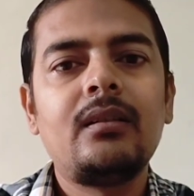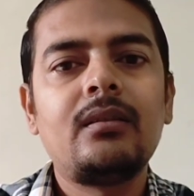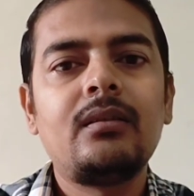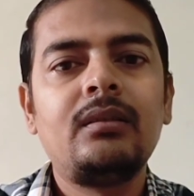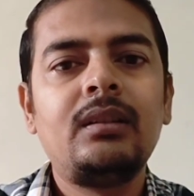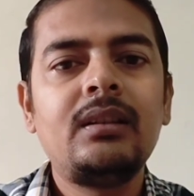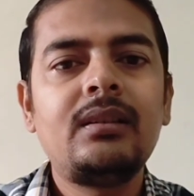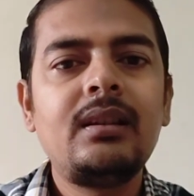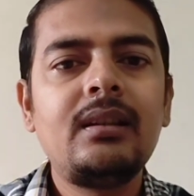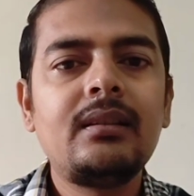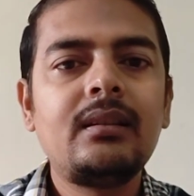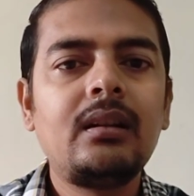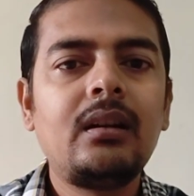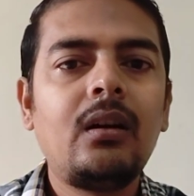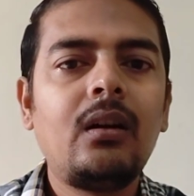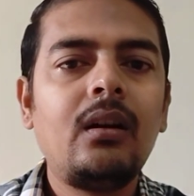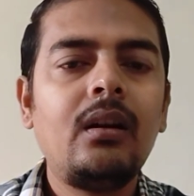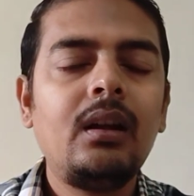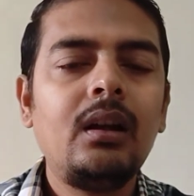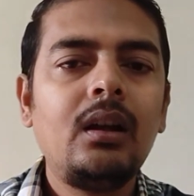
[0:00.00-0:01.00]
This is the
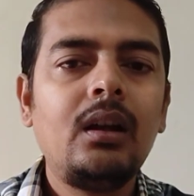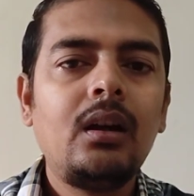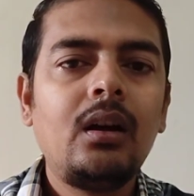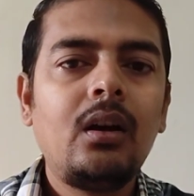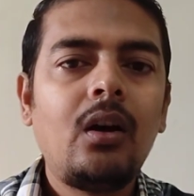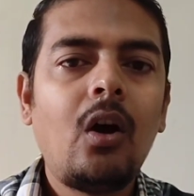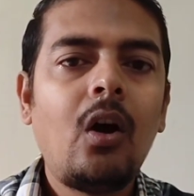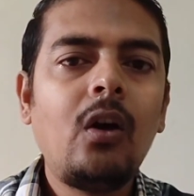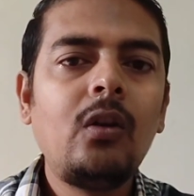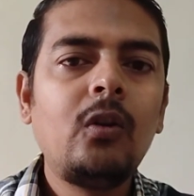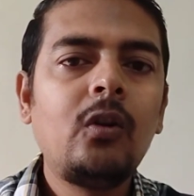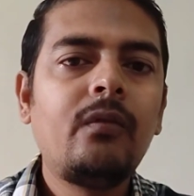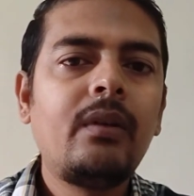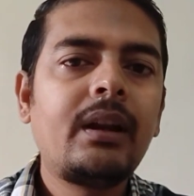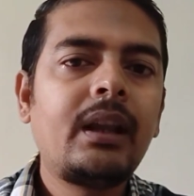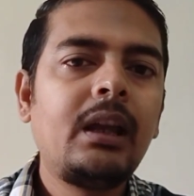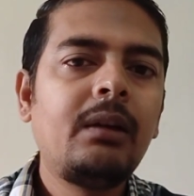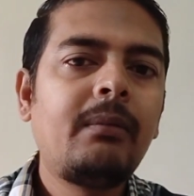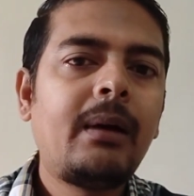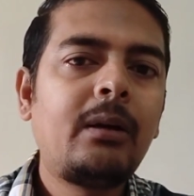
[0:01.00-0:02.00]
all over
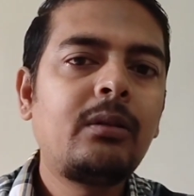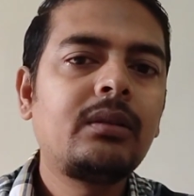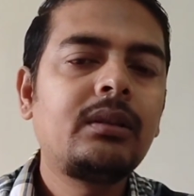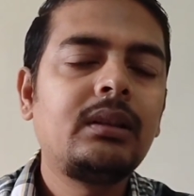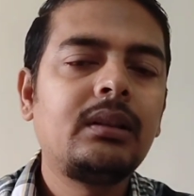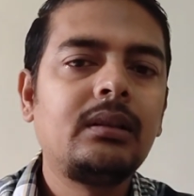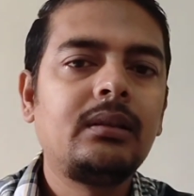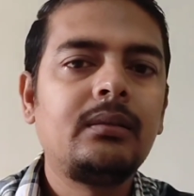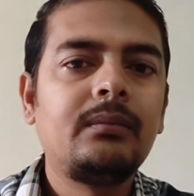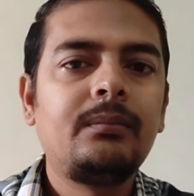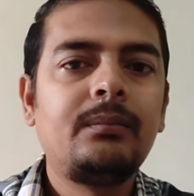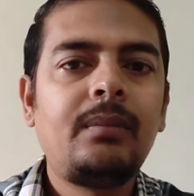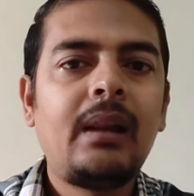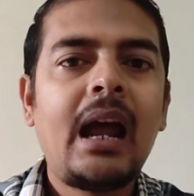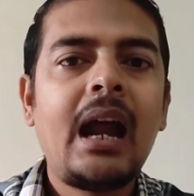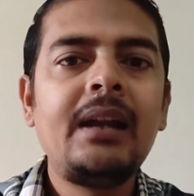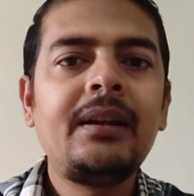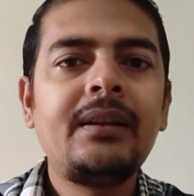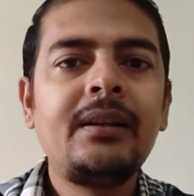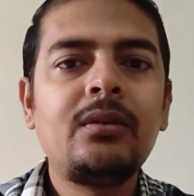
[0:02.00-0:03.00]
about the
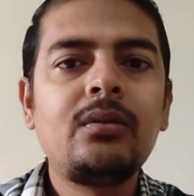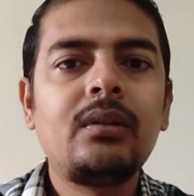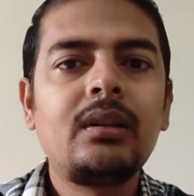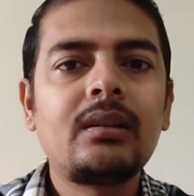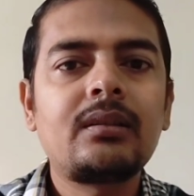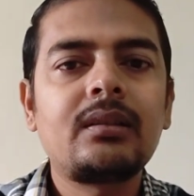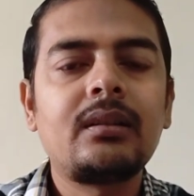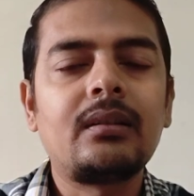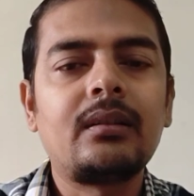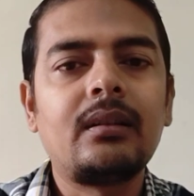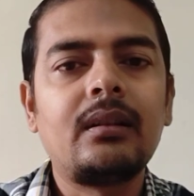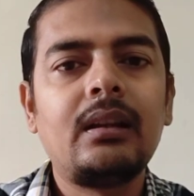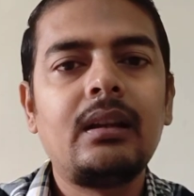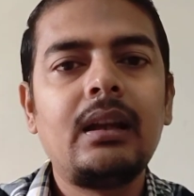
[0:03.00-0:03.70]
plant introduction.